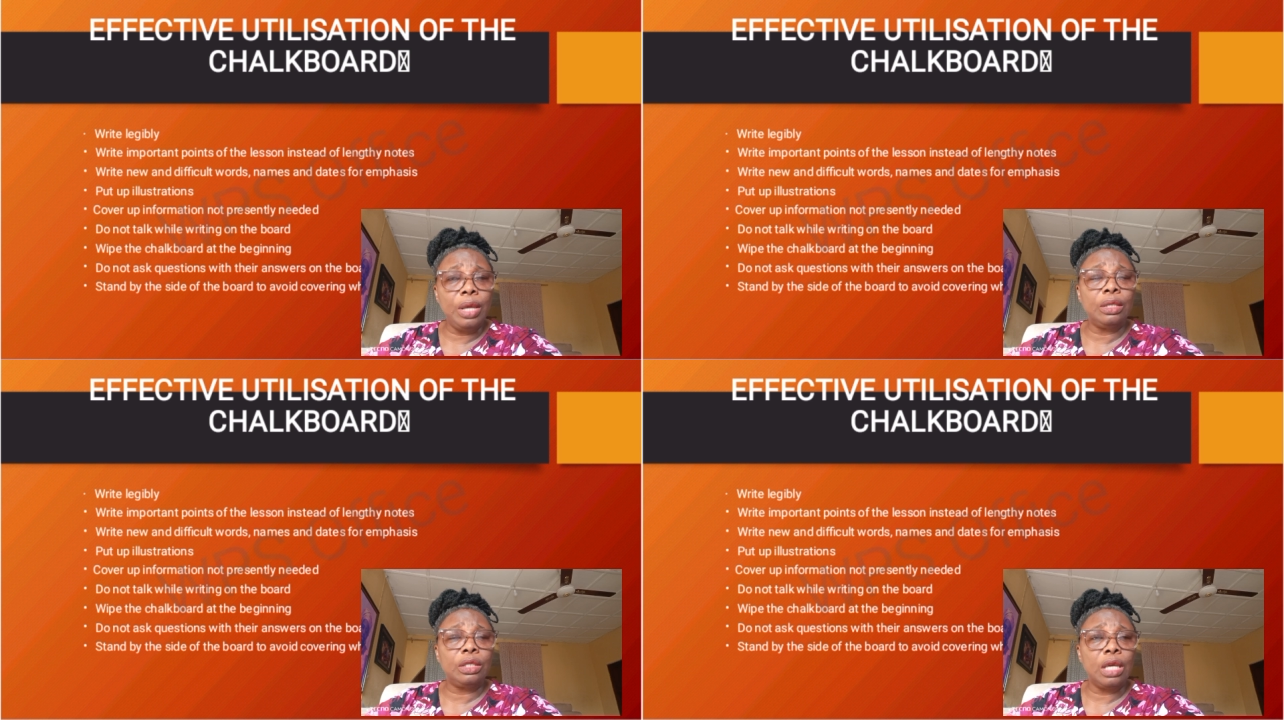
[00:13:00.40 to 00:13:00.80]

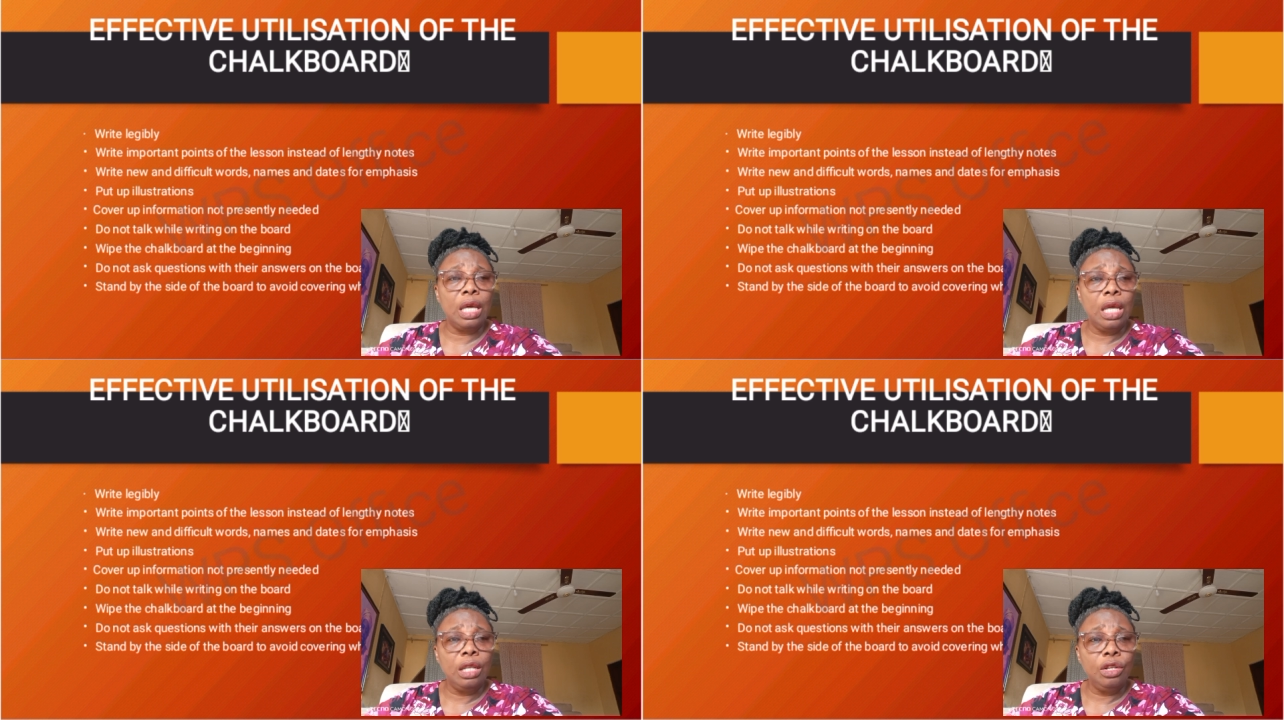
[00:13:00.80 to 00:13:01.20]
points,
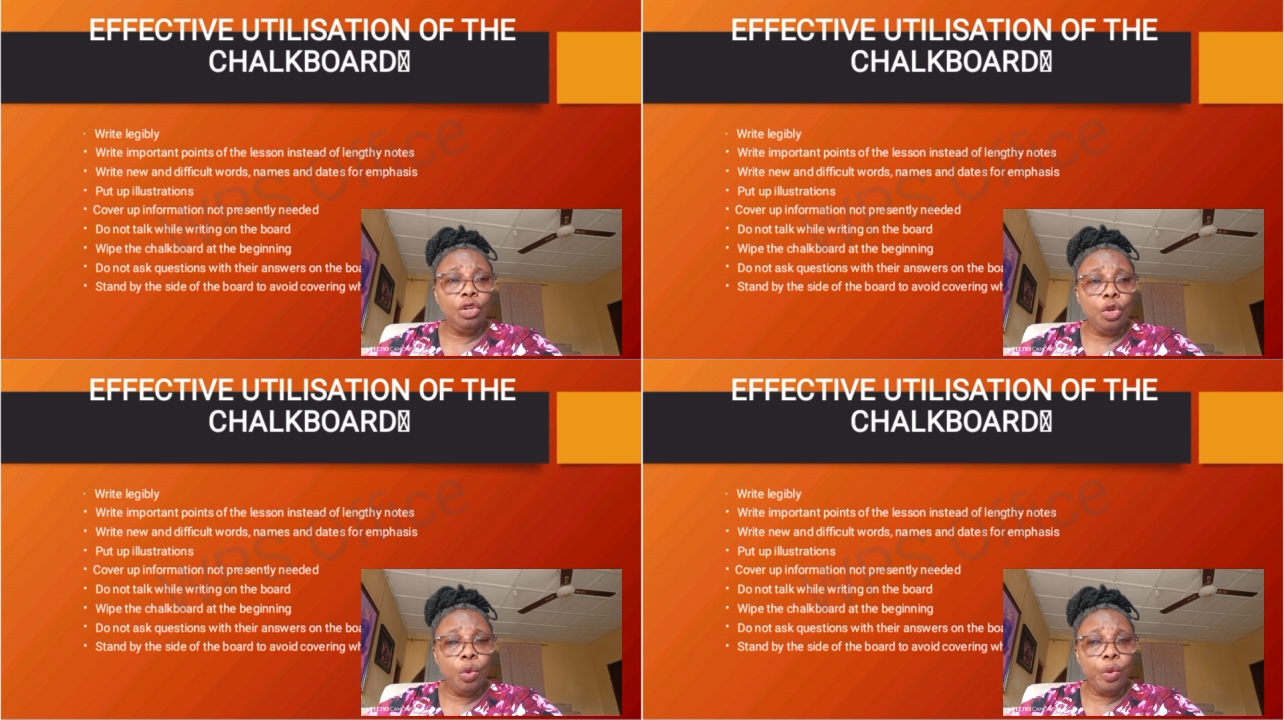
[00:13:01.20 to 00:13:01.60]

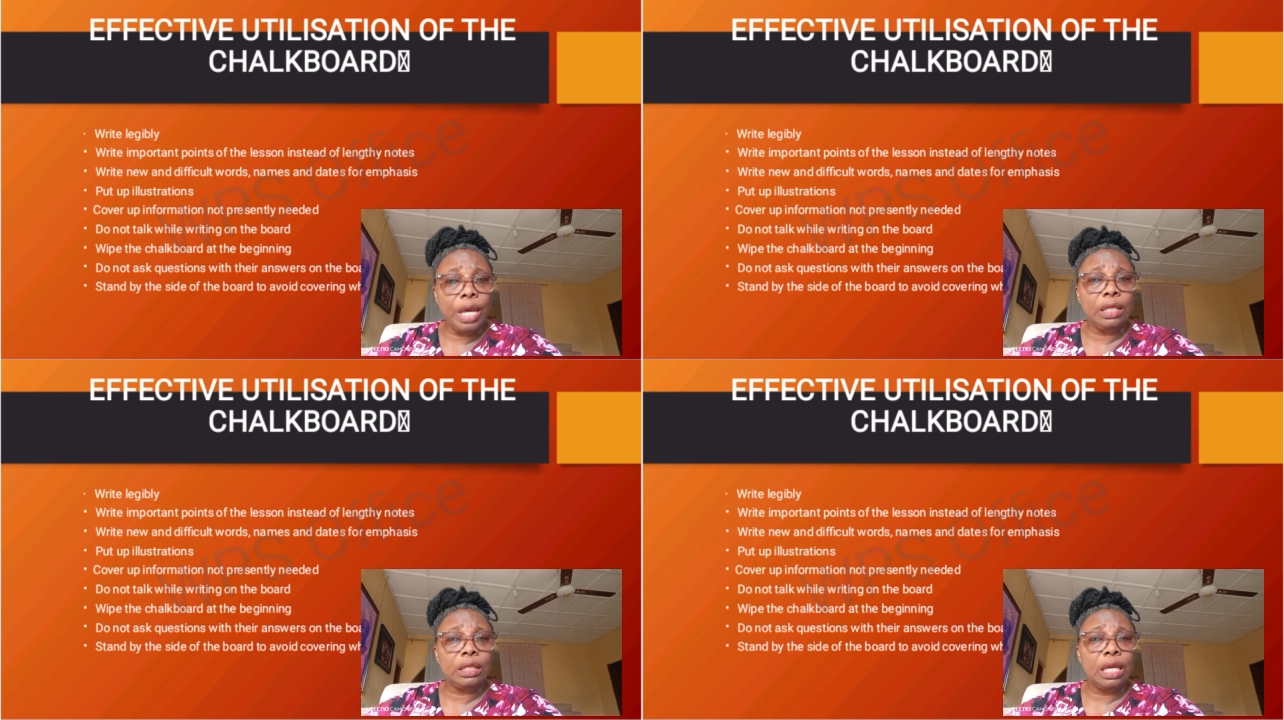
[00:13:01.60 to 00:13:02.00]
new
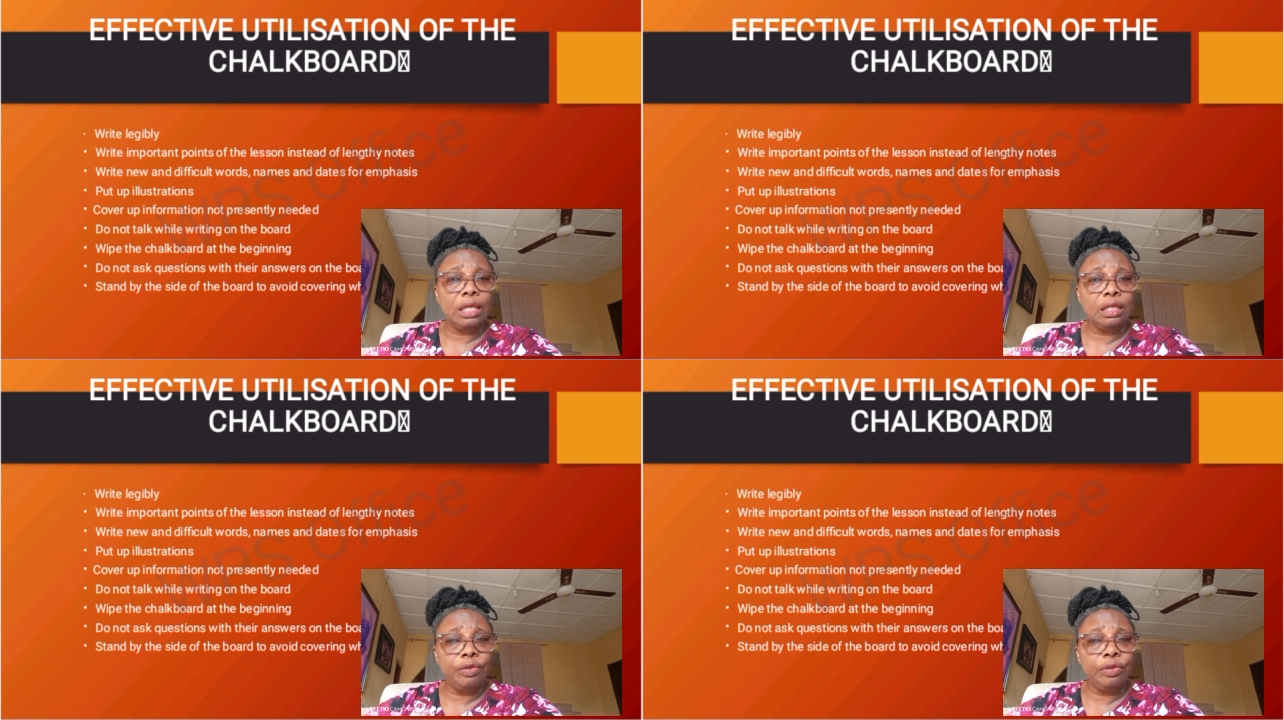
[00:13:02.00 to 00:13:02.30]
words,